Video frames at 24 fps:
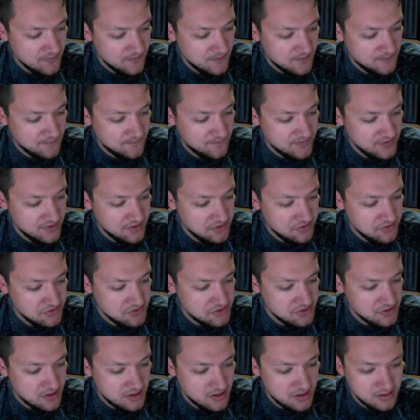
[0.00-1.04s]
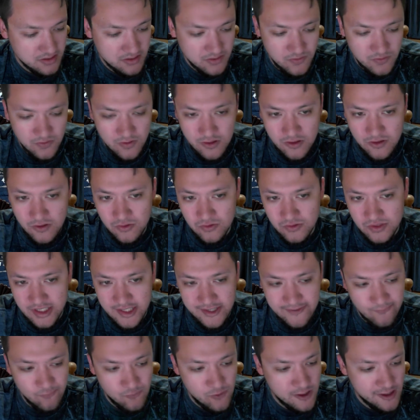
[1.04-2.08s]
will finish on the road
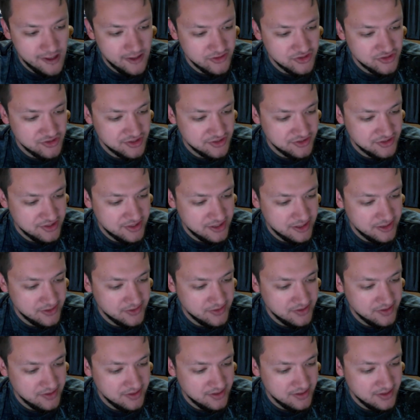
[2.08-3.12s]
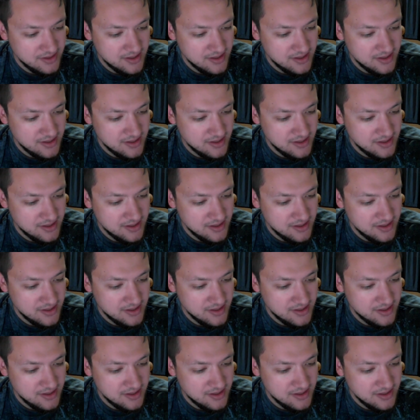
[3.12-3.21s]
in Washington